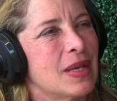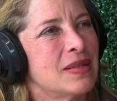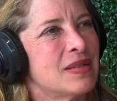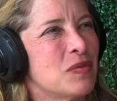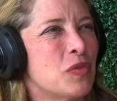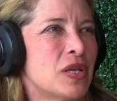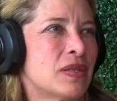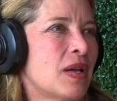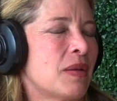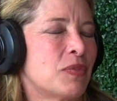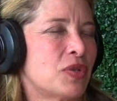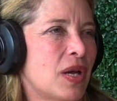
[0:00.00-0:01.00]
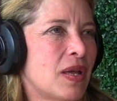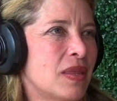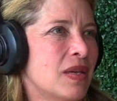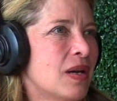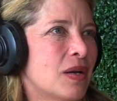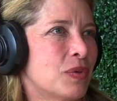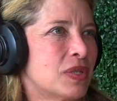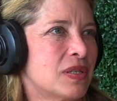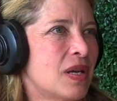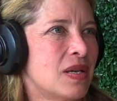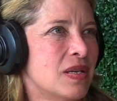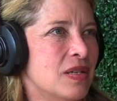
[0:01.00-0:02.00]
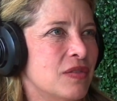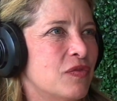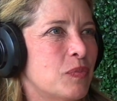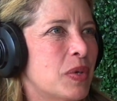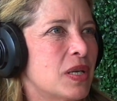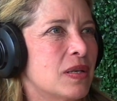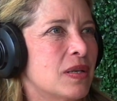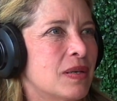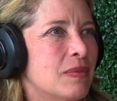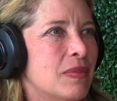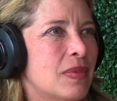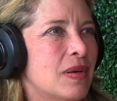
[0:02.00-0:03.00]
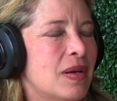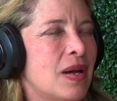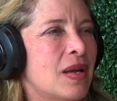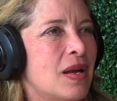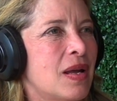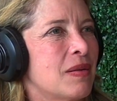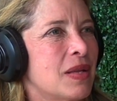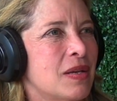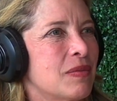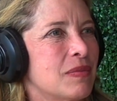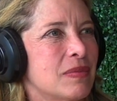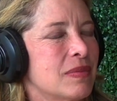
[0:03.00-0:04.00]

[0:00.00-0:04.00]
In some ways, I think I was naive, but I think